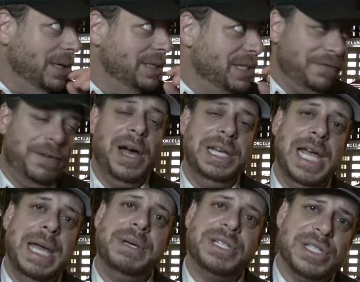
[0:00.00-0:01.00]
defined
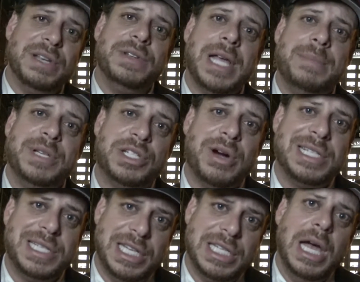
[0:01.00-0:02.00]
name because there's different type of stress
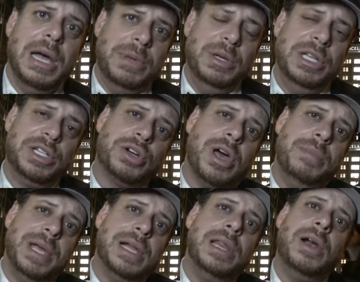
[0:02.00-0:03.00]
tests. You need to try to
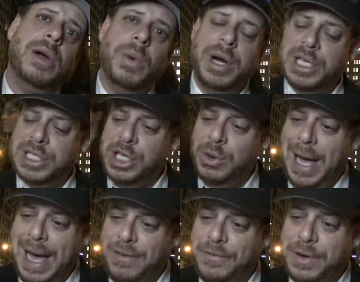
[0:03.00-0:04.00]
be clear on what it is that you
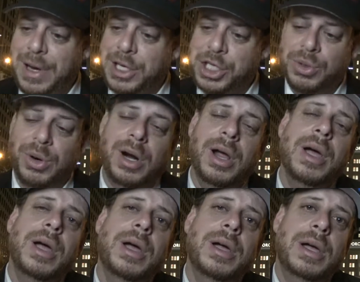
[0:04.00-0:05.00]
have if you're not sure.
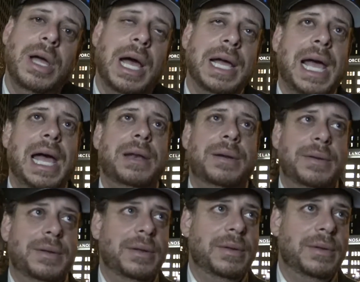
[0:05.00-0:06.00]
Again,
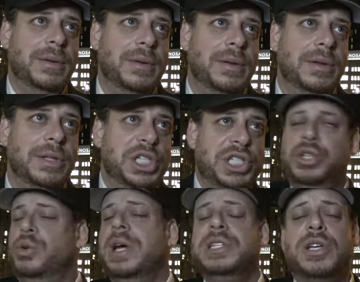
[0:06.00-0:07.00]
there's
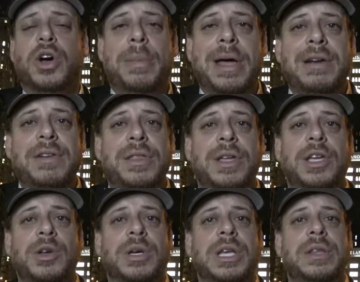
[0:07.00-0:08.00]
two ways to go about everything.
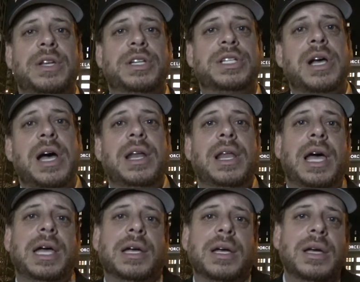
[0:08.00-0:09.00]
You can either just kind of
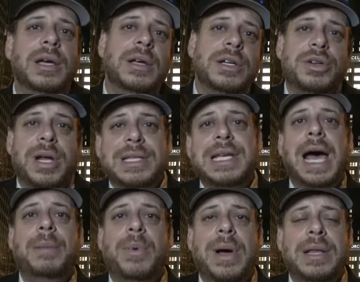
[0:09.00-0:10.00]
like try to
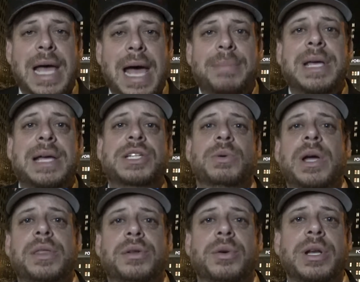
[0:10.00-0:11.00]
tap dance your way
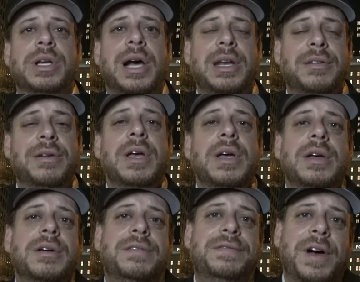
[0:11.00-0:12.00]
through it and kind of
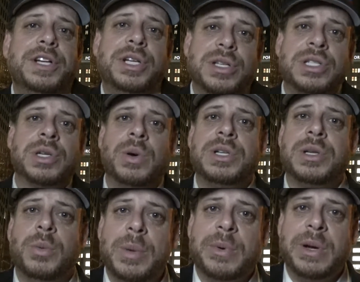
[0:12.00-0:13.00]
fudge it and squirt
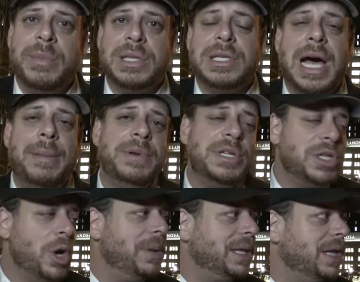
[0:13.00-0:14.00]
some whipped cream on top and just
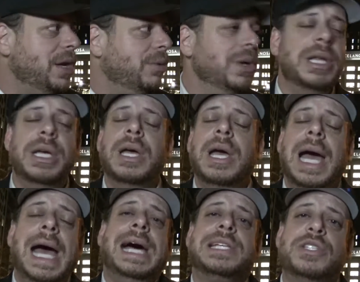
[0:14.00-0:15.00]
hope like they don't really
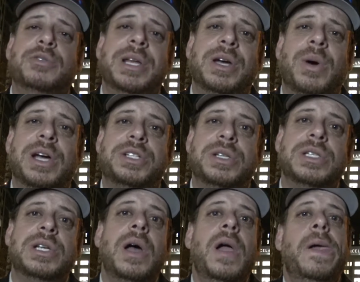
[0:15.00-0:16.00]
ask too many
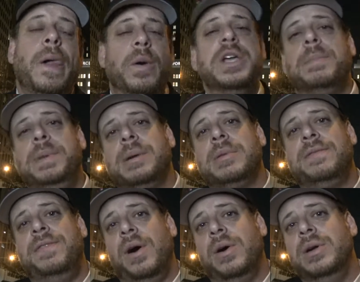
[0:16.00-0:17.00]
questions. Or you can pick up the
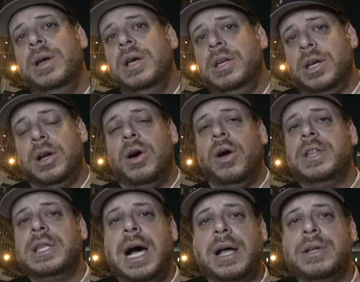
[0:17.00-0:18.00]
phone, you can call the
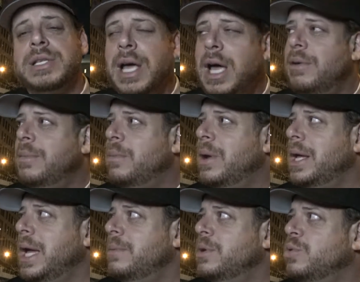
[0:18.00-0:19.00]
doctor and say, hey, remember when I
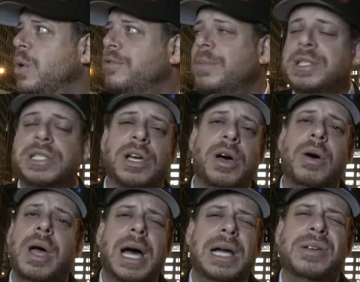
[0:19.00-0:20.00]
came there 12 months ago,
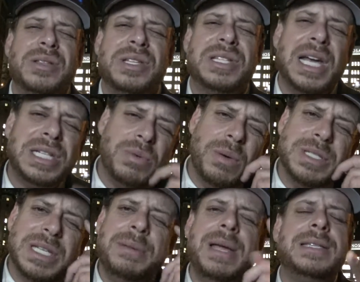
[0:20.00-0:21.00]
I took this test, what was
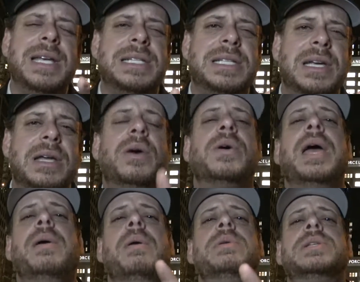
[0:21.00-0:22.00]
the name of that test again?
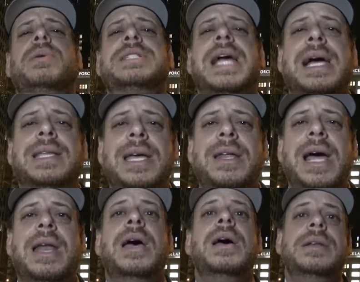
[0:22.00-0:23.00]
Okay, what was the exact date of
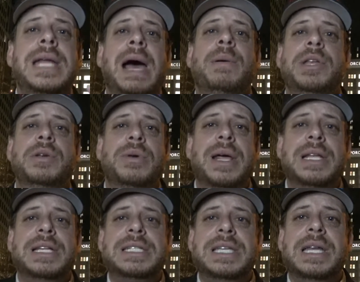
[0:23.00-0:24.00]
that? Now when you're ready
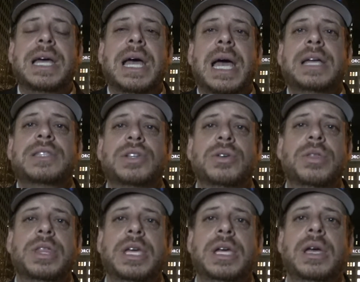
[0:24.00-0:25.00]
to sit and do
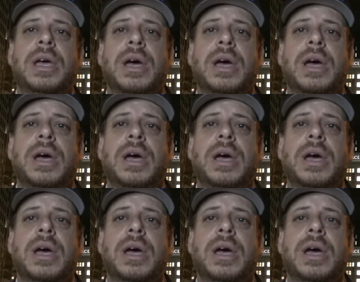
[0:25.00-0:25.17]
the